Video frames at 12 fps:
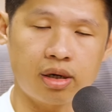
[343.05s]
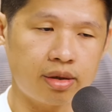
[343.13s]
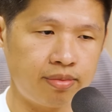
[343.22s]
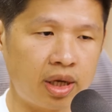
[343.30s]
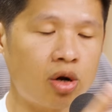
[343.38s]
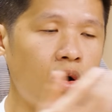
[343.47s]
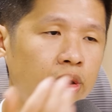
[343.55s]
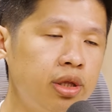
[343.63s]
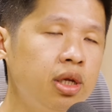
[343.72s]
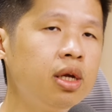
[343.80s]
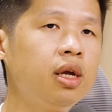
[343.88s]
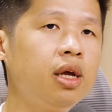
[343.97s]

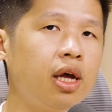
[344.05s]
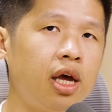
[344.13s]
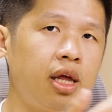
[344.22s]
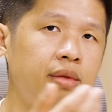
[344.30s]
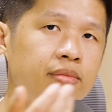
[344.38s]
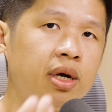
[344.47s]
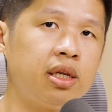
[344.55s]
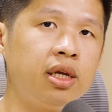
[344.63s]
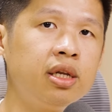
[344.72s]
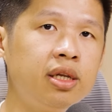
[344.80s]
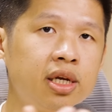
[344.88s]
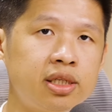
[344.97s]
Bitcoin, but
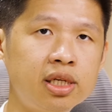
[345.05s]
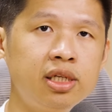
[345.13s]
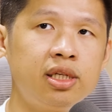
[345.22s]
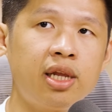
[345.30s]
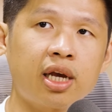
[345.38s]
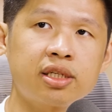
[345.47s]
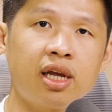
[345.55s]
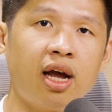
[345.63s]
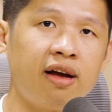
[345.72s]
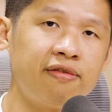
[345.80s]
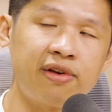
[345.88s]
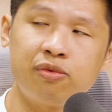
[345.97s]
then there's this next
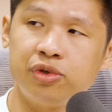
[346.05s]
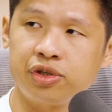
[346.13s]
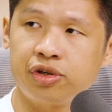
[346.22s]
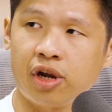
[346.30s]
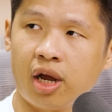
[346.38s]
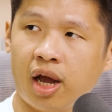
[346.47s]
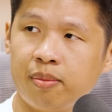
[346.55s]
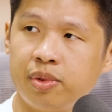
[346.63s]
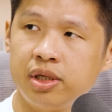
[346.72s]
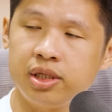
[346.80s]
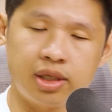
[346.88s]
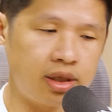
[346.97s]
halving which is going to
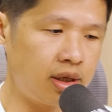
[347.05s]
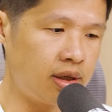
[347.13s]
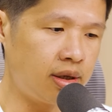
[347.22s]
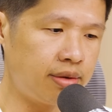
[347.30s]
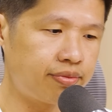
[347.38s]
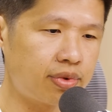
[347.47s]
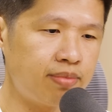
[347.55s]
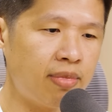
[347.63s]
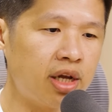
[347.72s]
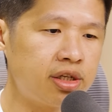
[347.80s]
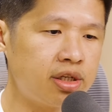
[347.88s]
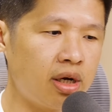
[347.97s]
happen in the
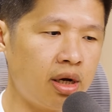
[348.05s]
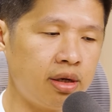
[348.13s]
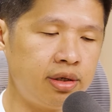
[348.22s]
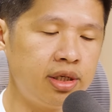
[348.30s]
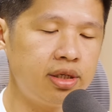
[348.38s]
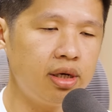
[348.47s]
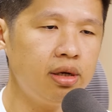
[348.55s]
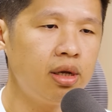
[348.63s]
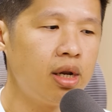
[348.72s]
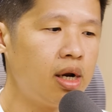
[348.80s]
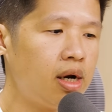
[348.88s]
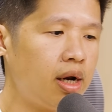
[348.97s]
March this year,
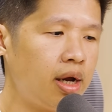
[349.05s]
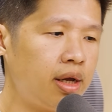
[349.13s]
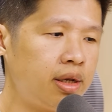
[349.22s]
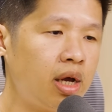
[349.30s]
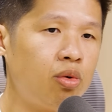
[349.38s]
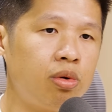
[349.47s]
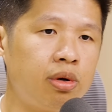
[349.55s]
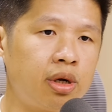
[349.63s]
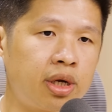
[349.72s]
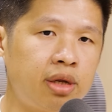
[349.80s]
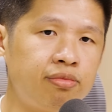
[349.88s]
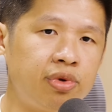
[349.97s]
and that will
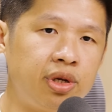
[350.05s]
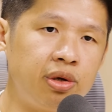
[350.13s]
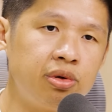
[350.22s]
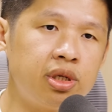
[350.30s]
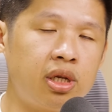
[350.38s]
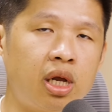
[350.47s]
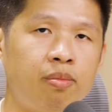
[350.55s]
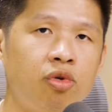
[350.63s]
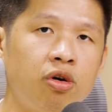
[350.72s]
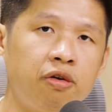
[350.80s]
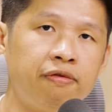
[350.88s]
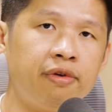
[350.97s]
again reduce the number
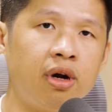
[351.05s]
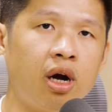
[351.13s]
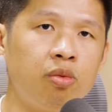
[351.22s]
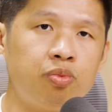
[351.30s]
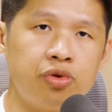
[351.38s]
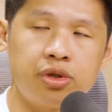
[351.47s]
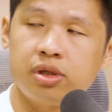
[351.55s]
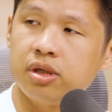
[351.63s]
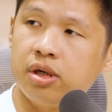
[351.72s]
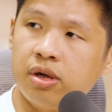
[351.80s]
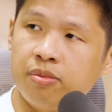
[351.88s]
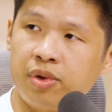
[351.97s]
of output
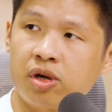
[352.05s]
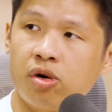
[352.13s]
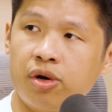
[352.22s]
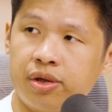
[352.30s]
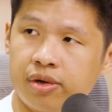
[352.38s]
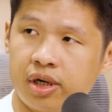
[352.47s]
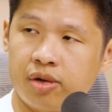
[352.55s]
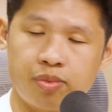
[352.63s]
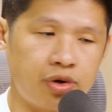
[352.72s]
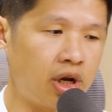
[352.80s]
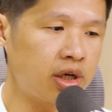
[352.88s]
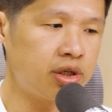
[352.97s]
on Bitcoin, right, the
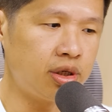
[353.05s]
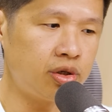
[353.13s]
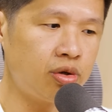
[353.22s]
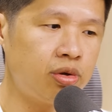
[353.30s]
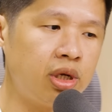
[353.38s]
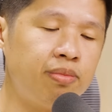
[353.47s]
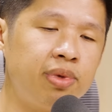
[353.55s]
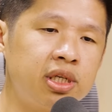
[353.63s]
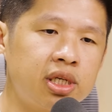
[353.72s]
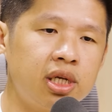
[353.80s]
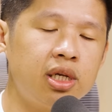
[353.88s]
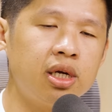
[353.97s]
production. So
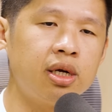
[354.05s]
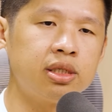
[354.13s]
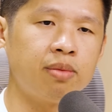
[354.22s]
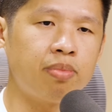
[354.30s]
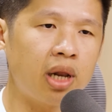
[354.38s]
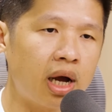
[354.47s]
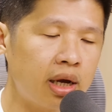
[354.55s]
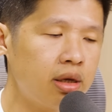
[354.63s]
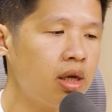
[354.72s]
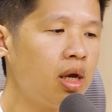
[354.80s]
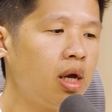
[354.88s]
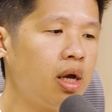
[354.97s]
basically the supply
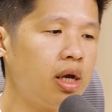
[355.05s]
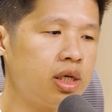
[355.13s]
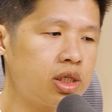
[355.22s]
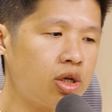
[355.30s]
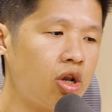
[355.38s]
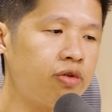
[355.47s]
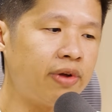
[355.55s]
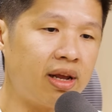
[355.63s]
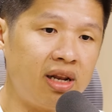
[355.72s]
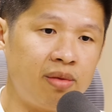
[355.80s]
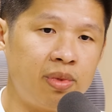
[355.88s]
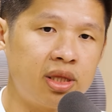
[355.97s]
is sort of
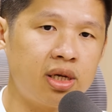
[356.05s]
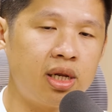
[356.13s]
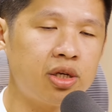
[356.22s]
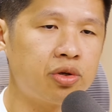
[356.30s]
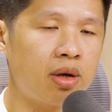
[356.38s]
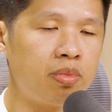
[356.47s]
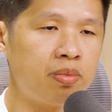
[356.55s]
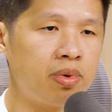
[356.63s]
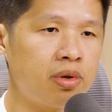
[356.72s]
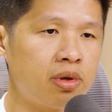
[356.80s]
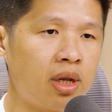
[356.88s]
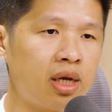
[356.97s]
like limited. That's why
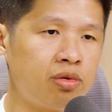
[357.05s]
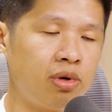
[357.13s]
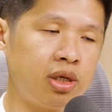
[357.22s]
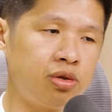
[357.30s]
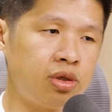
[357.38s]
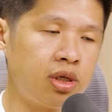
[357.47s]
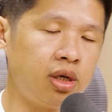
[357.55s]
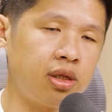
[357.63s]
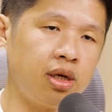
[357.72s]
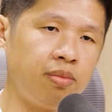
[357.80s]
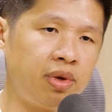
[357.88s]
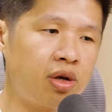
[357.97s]
people like to associate
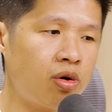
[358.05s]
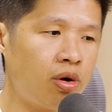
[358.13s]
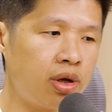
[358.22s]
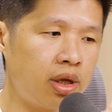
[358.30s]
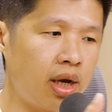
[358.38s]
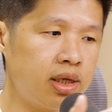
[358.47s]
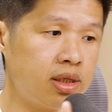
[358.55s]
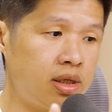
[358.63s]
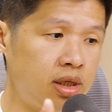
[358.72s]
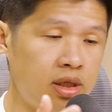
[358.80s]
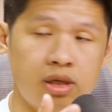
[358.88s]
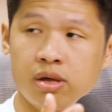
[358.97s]
Bitcoin as a
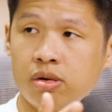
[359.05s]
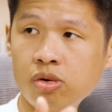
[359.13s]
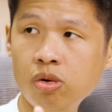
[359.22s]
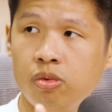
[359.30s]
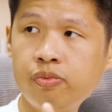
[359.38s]
digital gold.